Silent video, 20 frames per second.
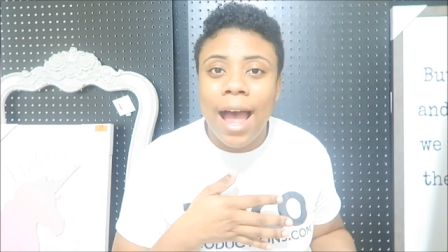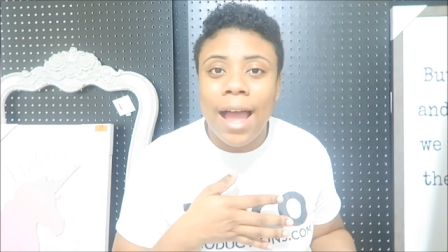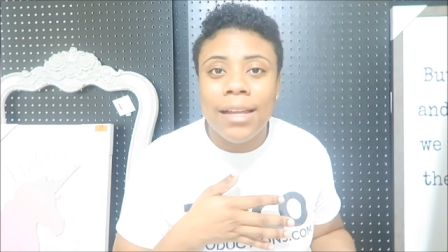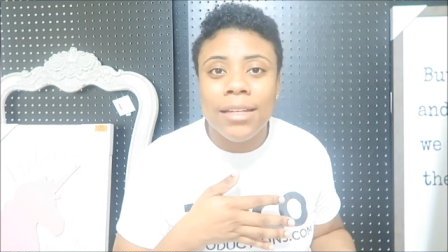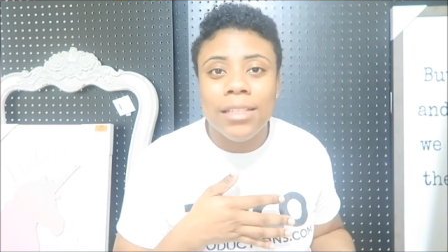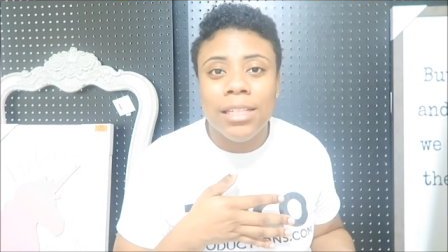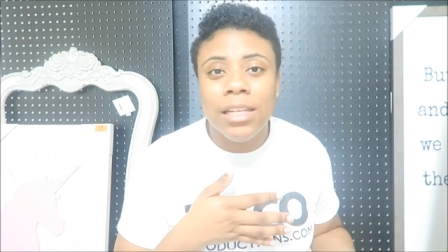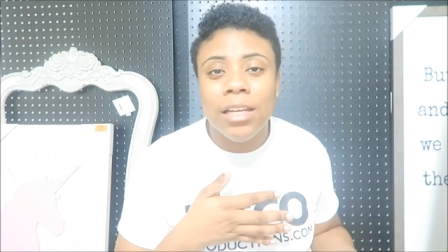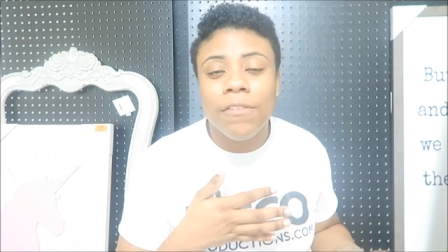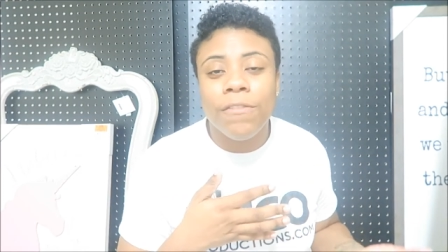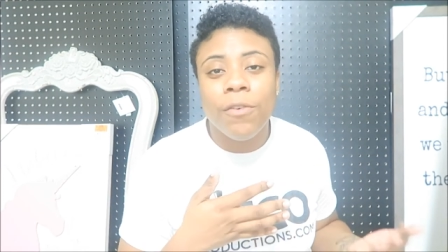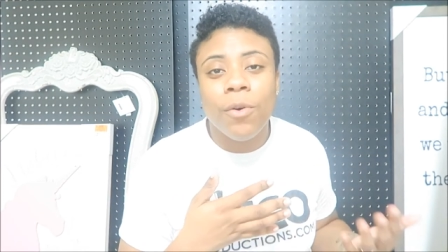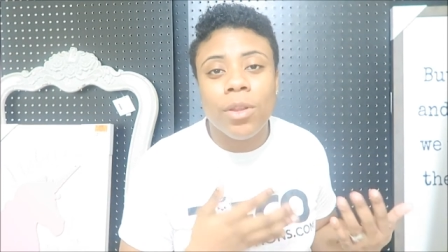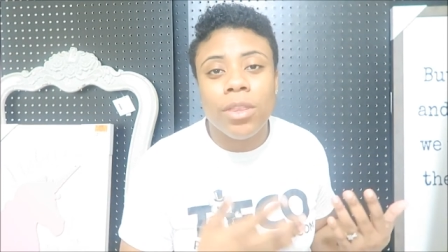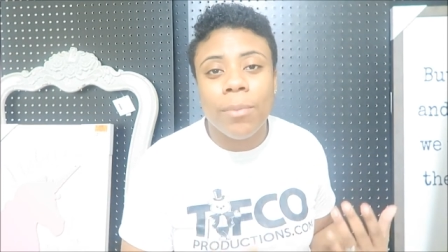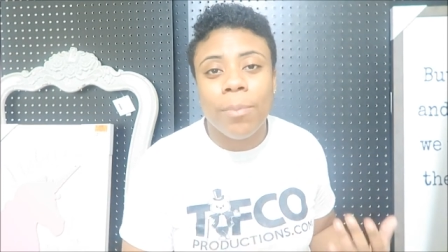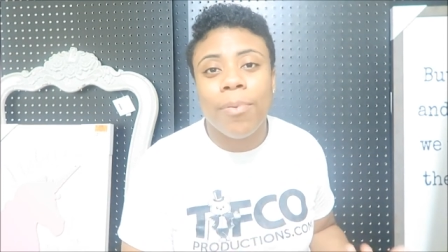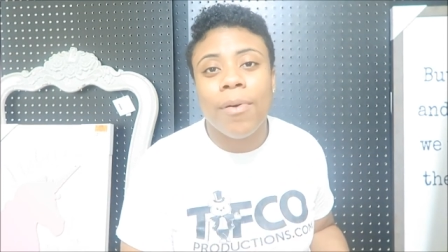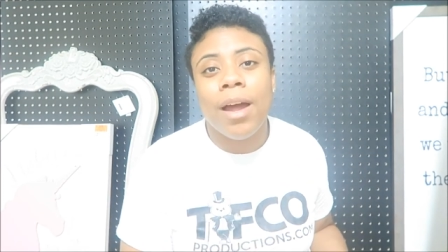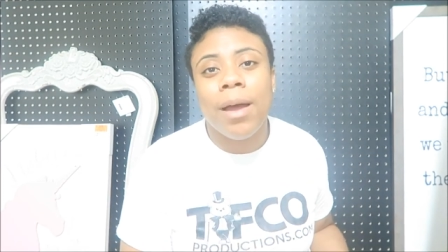idea for
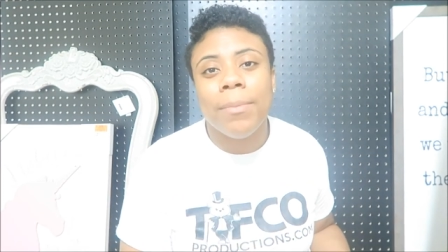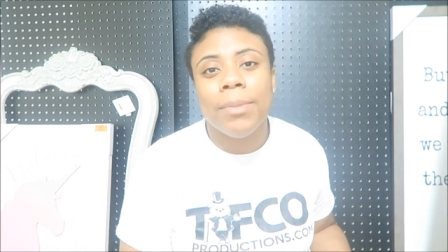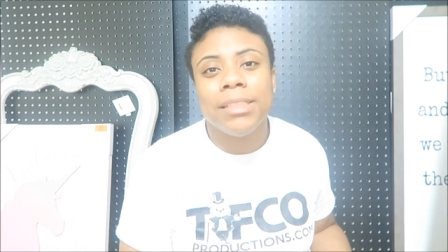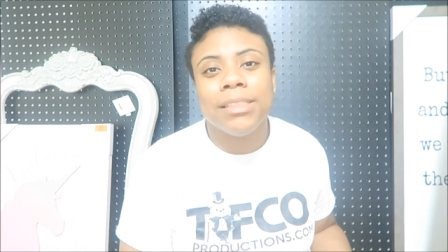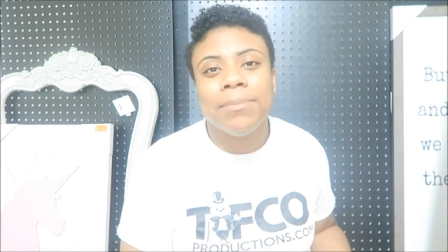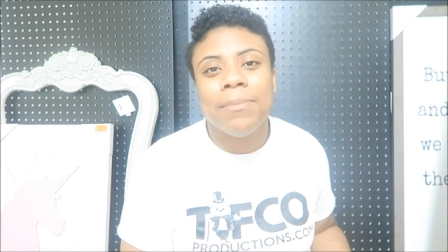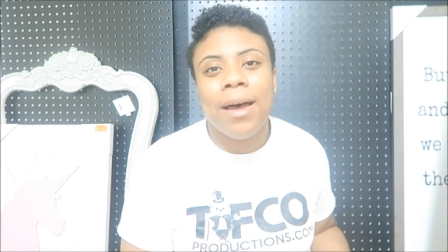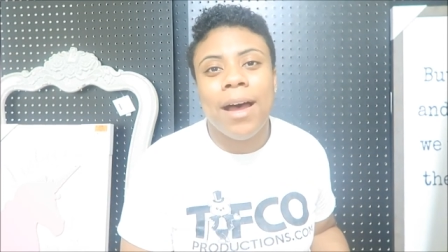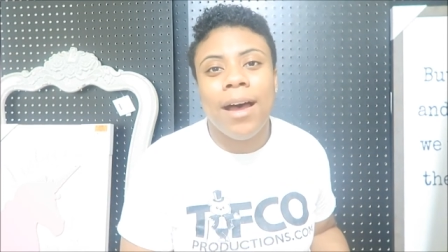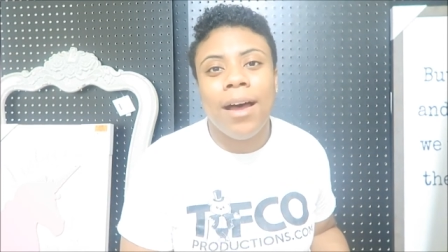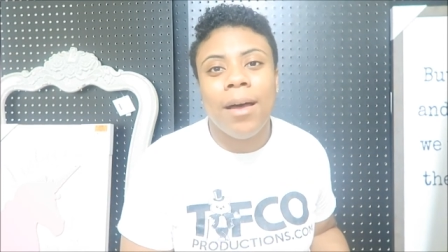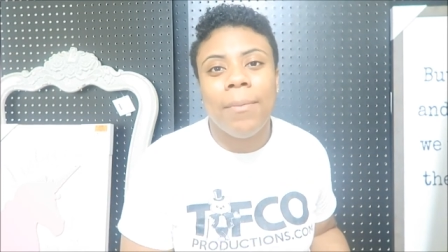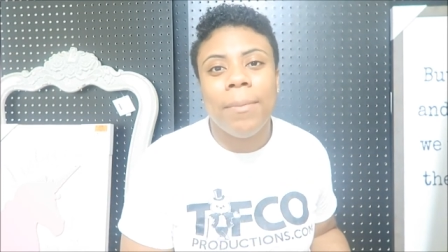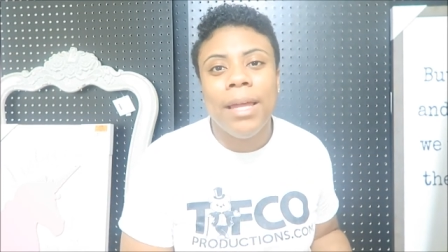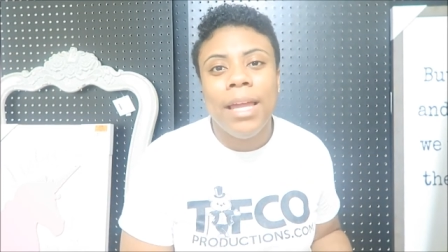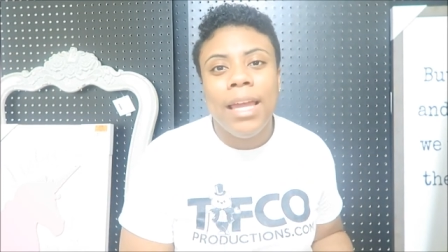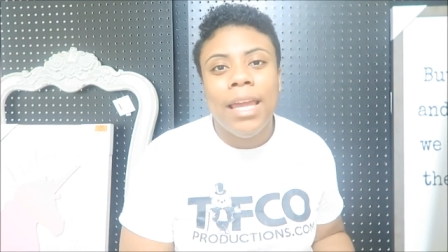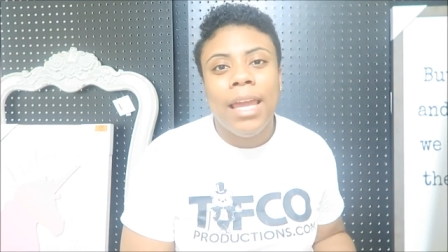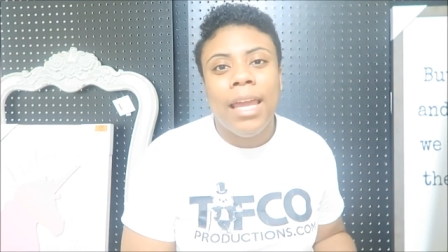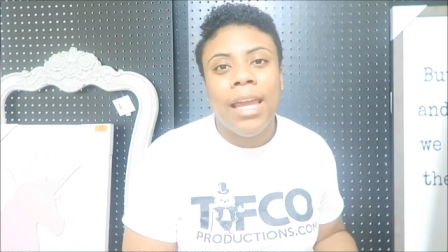the Promise Mom
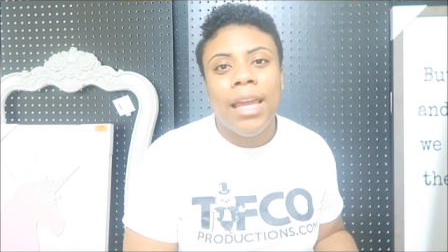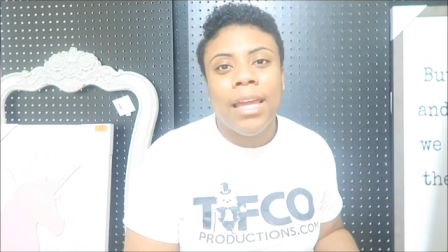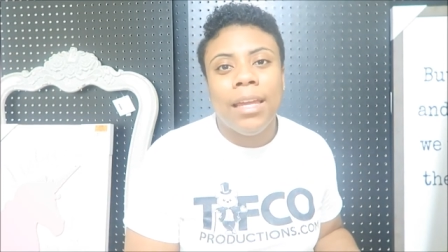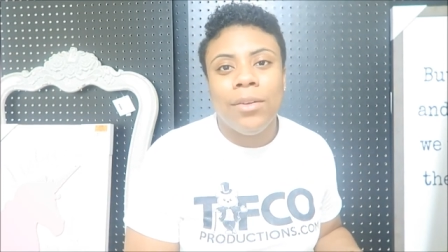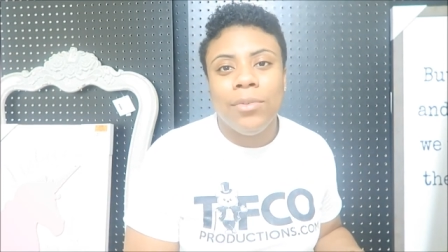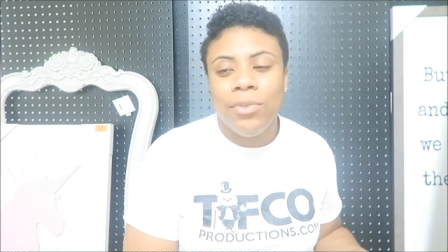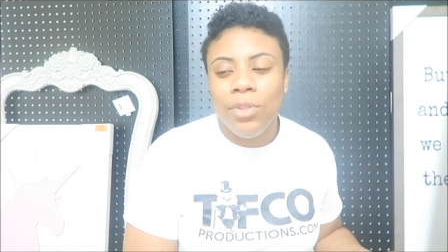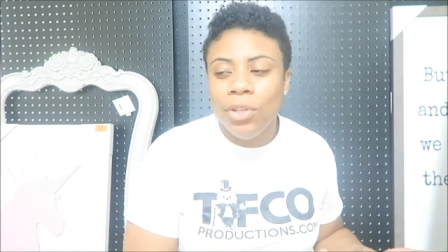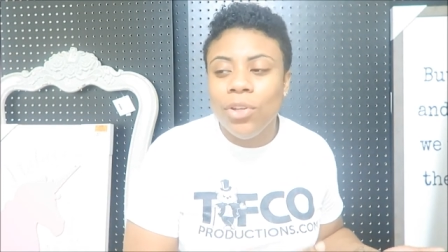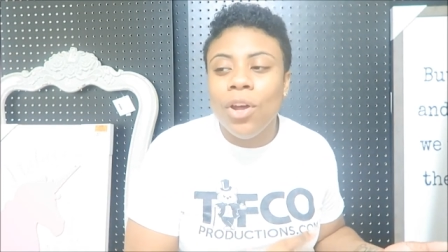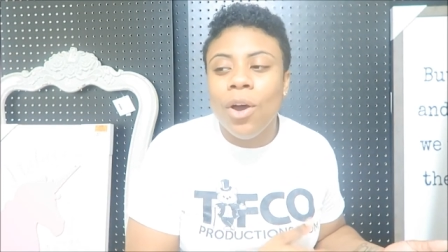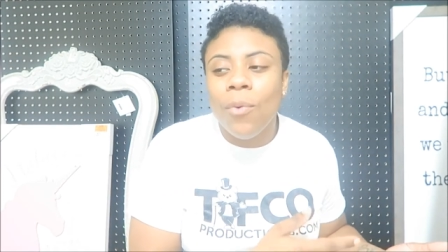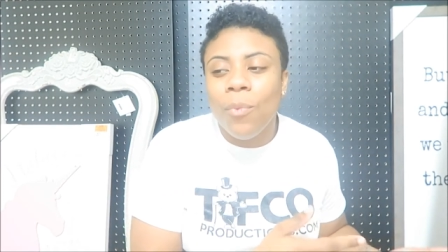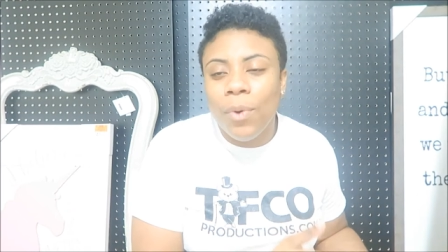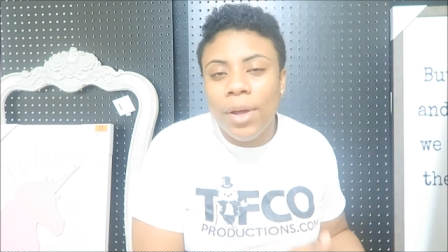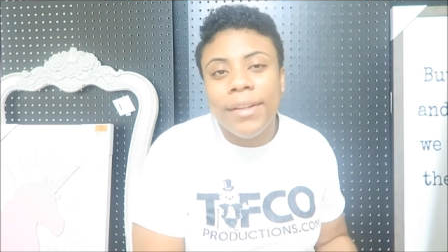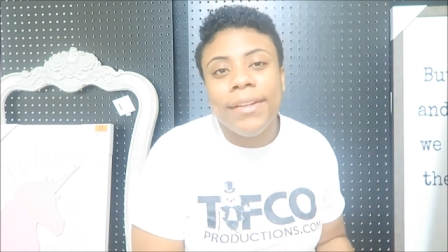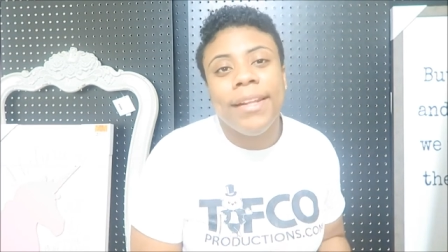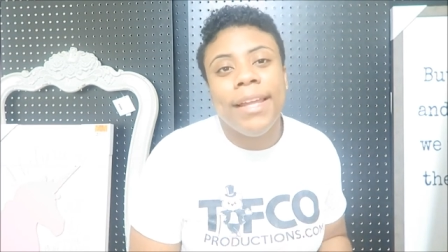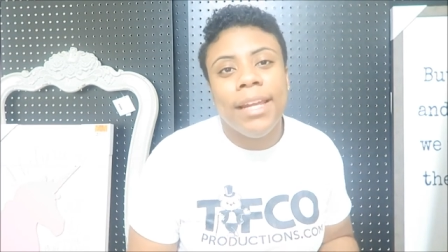and, you know,
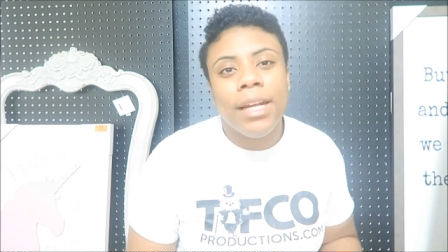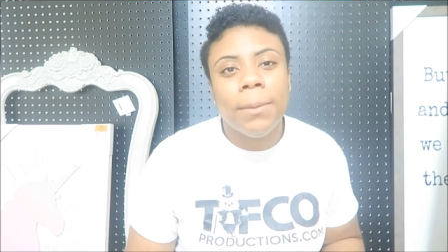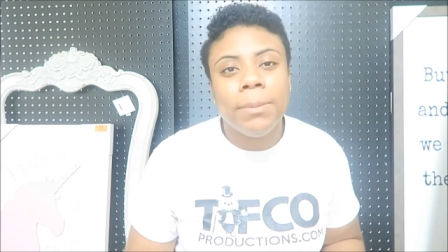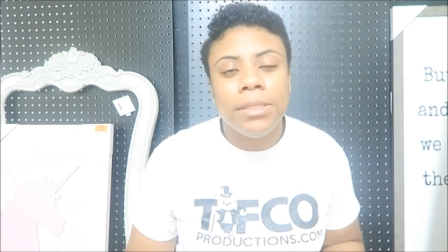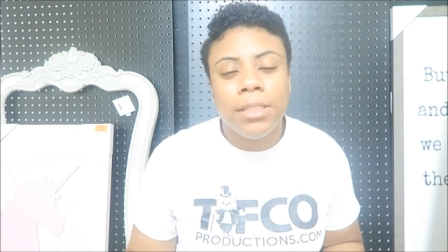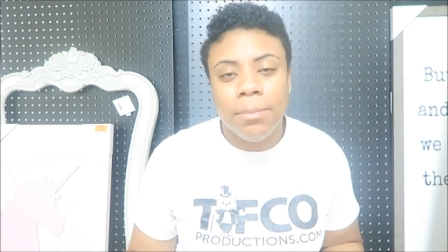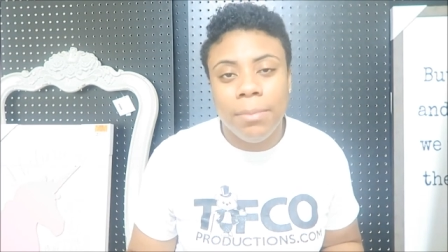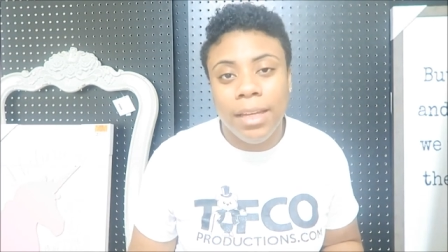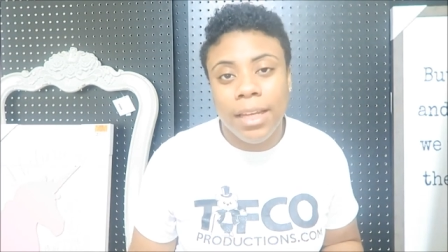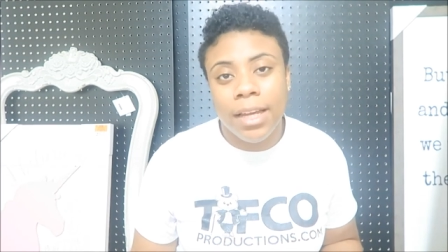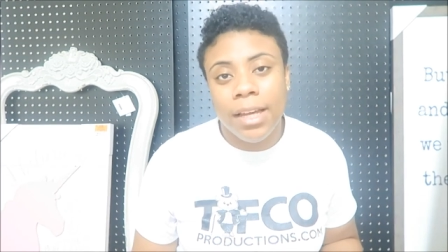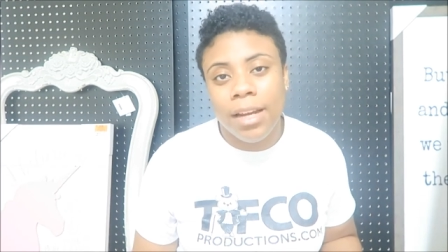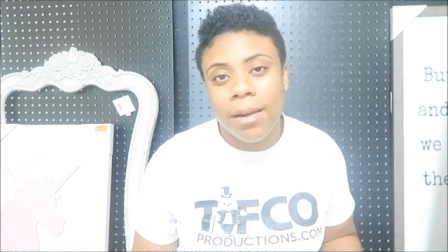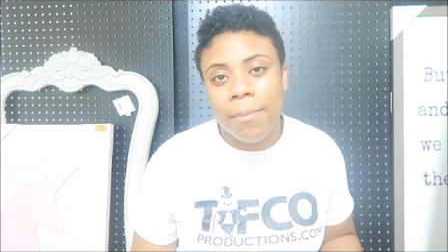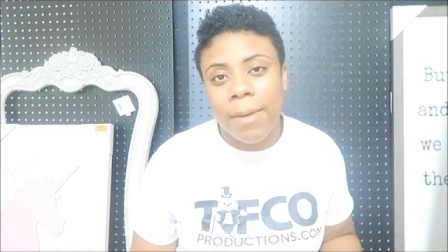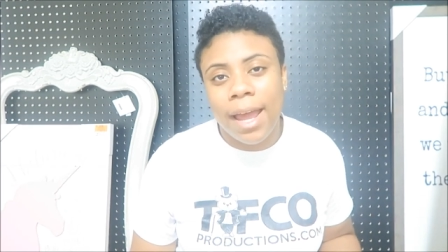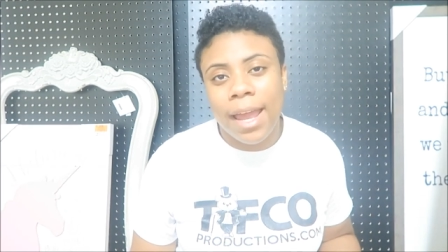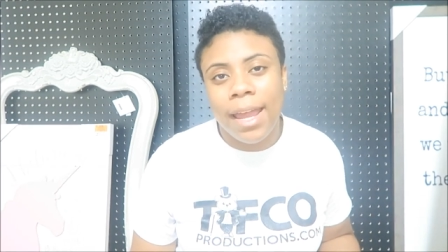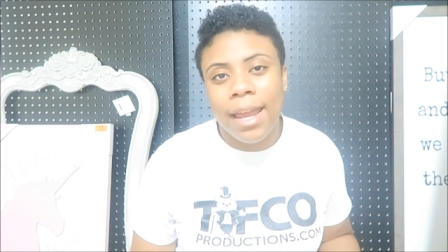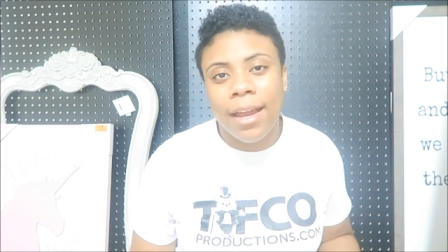what led up to me cutting
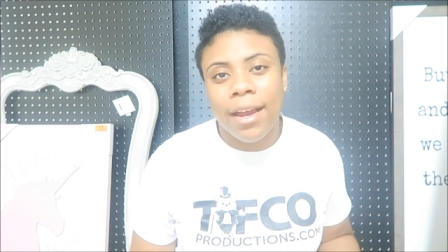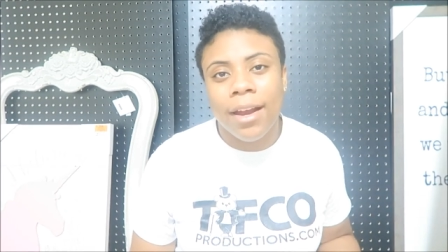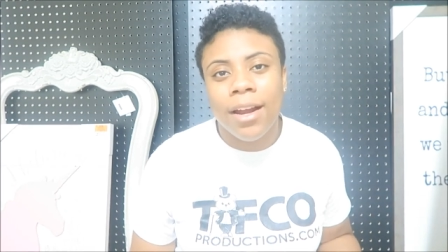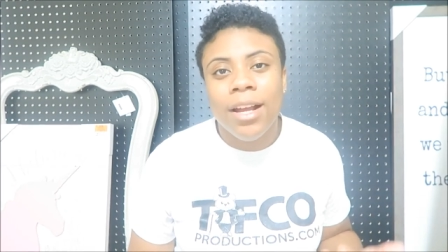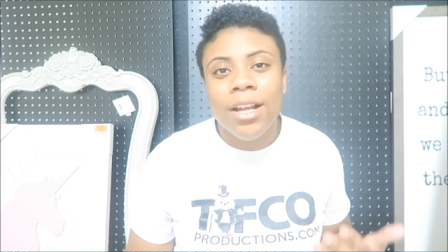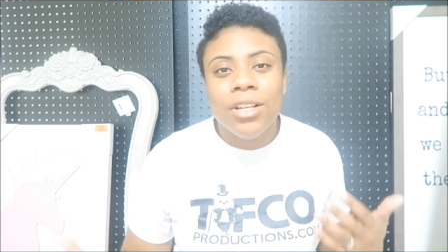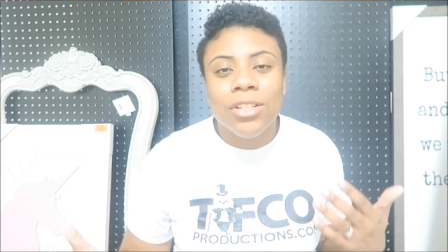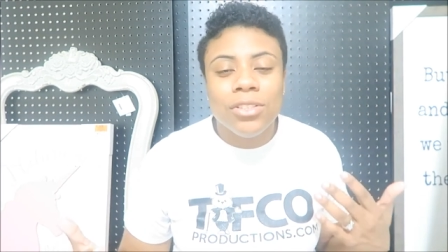my hair.